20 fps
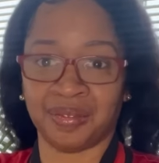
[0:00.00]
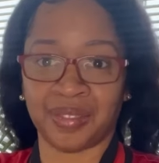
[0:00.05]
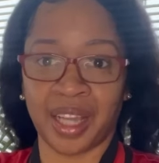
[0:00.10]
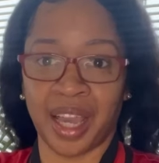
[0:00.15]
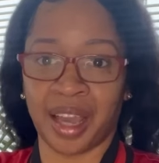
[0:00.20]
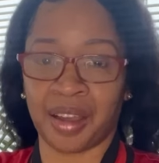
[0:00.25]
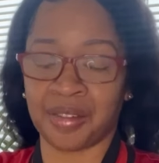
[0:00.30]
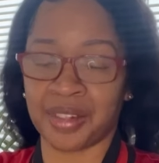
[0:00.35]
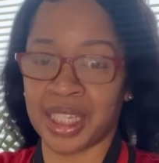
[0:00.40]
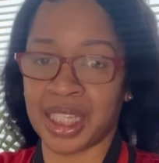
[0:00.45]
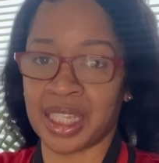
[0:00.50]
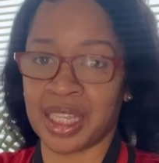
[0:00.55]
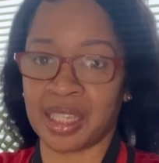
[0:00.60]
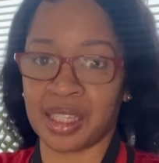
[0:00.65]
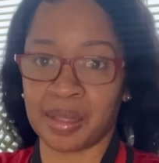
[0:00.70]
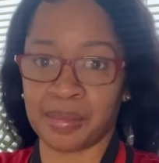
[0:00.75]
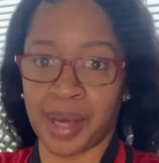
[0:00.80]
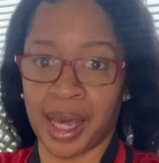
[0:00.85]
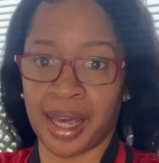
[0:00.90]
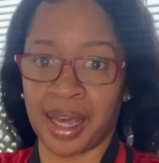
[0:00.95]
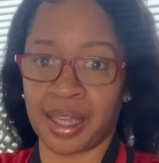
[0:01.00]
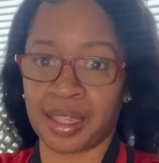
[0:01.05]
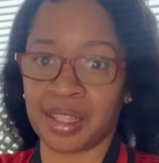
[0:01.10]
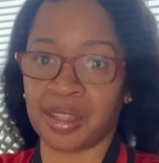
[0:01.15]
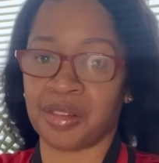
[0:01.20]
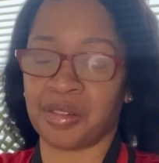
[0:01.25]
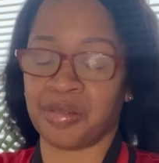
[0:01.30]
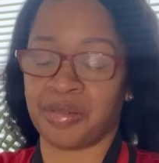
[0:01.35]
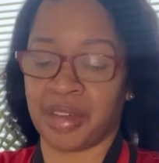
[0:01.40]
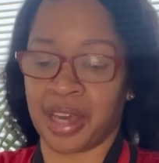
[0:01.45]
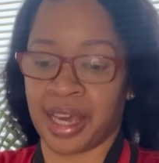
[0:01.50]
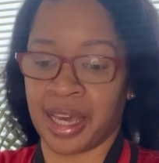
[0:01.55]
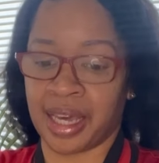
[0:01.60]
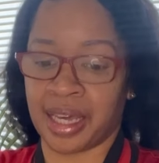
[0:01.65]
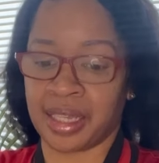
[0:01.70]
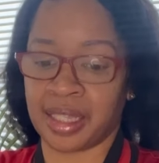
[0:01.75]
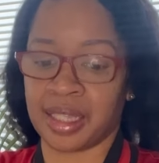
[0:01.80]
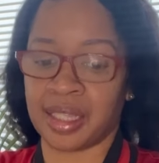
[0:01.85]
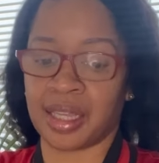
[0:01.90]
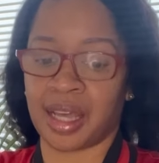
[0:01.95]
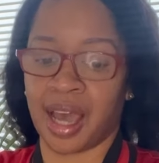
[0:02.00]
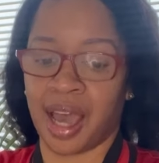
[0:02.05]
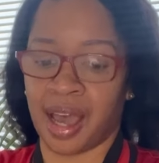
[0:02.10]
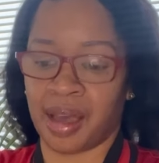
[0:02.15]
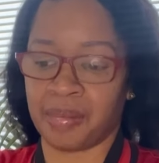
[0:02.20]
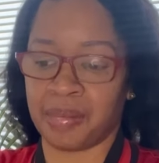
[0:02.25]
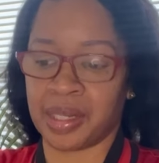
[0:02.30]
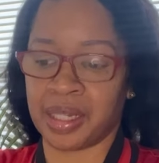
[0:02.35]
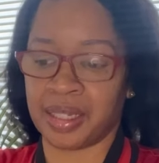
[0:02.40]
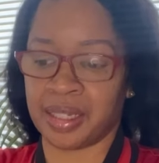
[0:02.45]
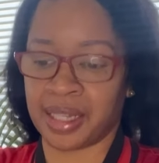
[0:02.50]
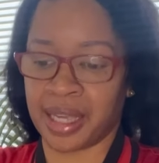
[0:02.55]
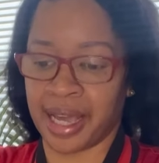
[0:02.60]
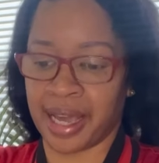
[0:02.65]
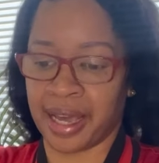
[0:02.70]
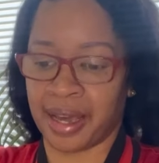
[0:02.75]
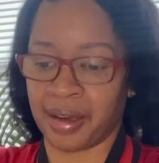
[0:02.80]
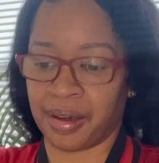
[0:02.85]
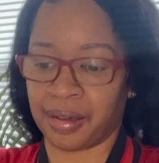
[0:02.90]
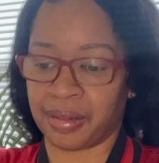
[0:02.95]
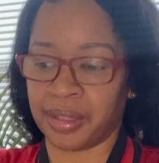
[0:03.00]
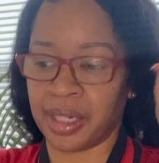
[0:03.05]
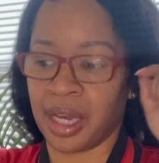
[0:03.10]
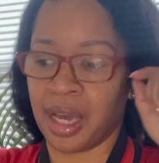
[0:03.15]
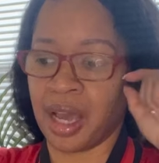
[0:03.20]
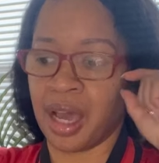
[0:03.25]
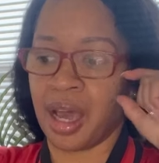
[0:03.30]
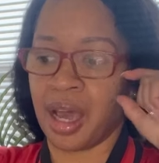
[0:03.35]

ever since my Easter fast. I've been down.